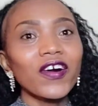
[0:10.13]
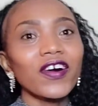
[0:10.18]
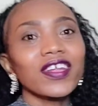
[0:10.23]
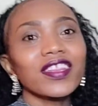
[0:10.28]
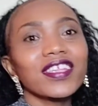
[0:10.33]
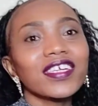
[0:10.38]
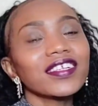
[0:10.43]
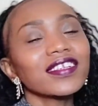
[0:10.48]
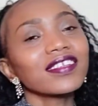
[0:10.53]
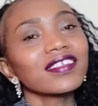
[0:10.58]

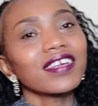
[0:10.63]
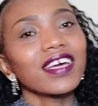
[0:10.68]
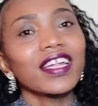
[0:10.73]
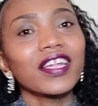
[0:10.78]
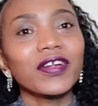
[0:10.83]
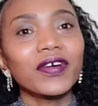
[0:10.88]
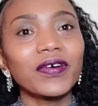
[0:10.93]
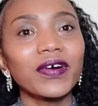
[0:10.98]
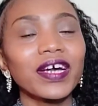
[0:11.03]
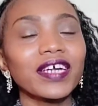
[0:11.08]
On this
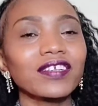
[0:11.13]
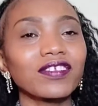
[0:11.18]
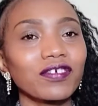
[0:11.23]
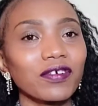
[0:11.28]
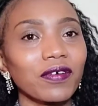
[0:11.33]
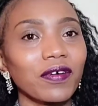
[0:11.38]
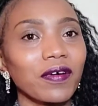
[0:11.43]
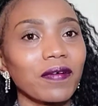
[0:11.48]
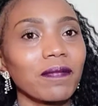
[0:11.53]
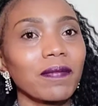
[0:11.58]
channel, I
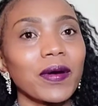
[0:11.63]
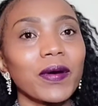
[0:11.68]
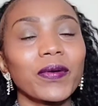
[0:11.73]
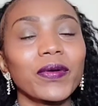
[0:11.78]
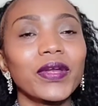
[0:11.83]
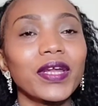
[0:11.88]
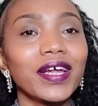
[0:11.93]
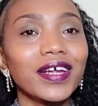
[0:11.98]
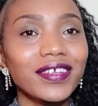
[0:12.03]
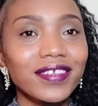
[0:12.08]
talk
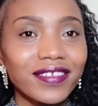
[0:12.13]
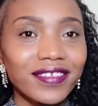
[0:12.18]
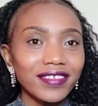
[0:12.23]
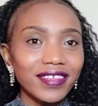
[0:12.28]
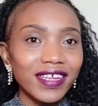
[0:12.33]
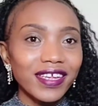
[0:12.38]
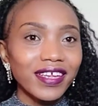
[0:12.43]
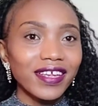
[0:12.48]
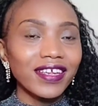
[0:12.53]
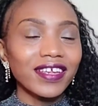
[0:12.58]
about
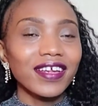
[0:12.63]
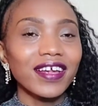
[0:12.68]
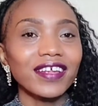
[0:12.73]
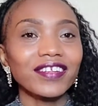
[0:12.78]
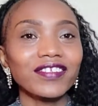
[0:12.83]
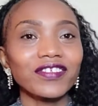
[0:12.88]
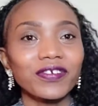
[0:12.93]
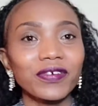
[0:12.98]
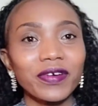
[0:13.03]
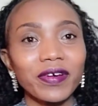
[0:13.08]
nursing,
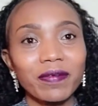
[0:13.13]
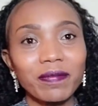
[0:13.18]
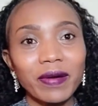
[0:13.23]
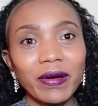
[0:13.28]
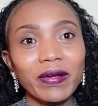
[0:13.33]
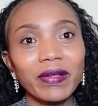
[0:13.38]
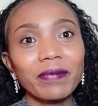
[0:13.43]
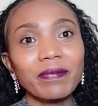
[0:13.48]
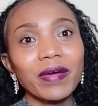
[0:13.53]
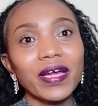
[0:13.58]
I talk
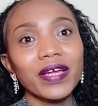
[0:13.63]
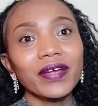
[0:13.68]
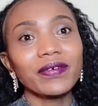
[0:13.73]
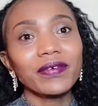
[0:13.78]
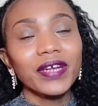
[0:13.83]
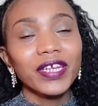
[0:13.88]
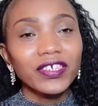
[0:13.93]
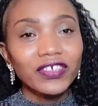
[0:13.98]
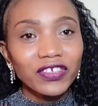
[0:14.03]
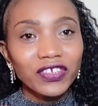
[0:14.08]
about
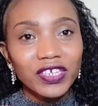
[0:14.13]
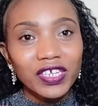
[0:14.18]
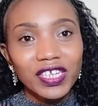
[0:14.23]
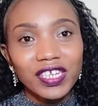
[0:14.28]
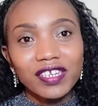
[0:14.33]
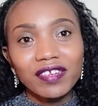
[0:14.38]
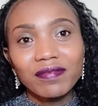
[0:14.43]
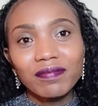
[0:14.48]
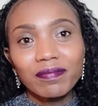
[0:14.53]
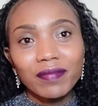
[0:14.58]

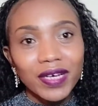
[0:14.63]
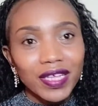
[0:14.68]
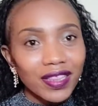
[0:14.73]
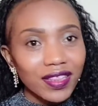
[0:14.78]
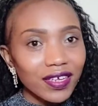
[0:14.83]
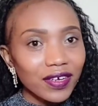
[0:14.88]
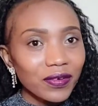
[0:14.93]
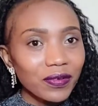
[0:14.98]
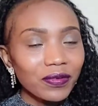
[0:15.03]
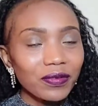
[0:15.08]
immigration,
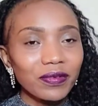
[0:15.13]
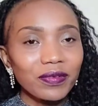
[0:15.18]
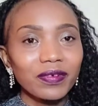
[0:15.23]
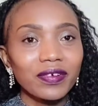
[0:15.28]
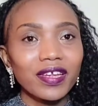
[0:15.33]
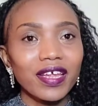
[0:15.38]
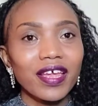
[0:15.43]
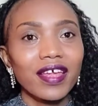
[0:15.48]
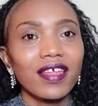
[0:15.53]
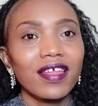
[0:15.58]

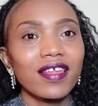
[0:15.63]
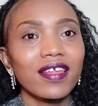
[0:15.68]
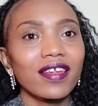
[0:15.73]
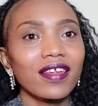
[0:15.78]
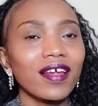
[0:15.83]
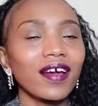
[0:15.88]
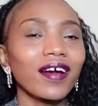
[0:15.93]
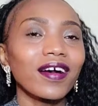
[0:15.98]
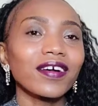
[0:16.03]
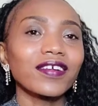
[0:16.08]
motherhood,
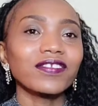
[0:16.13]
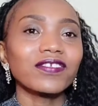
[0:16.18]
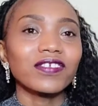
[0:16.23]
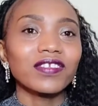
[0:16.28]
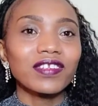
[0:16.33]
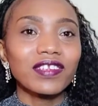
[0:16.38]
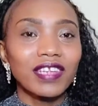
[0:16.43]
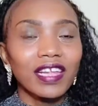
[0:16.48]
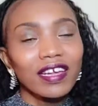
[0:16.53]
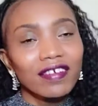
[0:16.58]
and
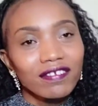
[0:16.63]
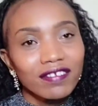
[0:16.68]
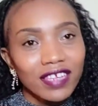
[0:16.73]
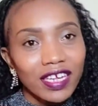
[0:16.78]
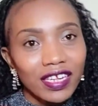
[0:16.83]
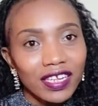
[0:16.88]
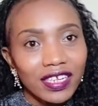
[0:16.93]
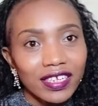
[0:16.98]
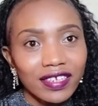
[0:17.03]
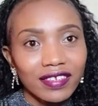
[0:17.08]
just
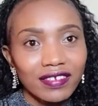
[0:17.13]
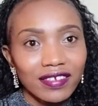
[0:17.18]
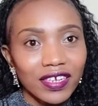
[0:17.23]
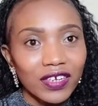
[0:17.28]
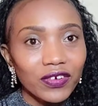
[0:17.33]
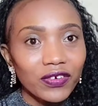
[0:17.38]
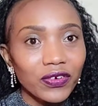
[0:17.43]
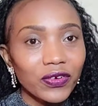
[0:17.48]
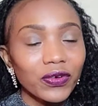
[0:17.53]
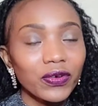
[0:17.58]
lifestyle in
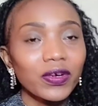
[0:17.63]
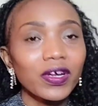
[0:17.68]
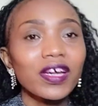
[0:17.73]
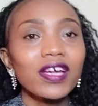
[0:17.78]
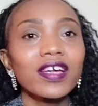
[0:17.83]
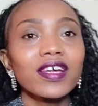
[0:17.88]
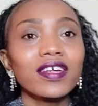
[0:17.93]
general.